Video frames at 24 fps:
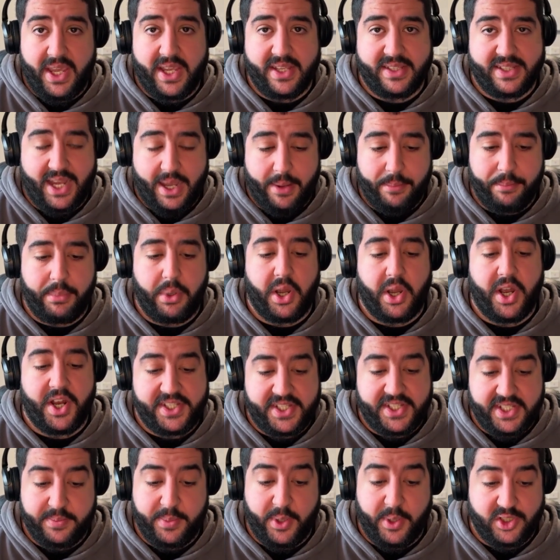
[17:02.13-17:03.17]
as
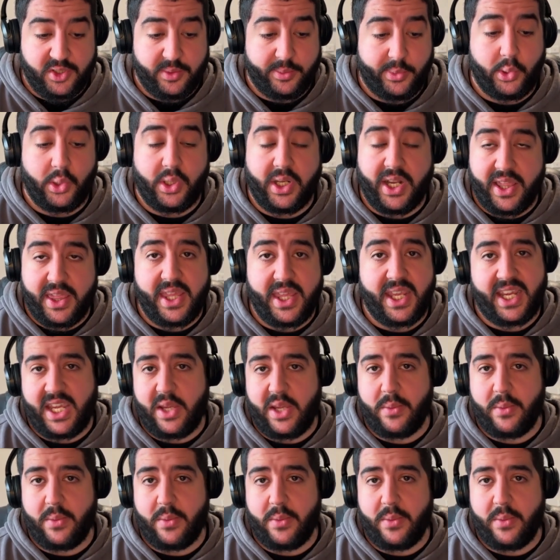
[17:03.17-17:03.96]
unbiased as possible, and I think he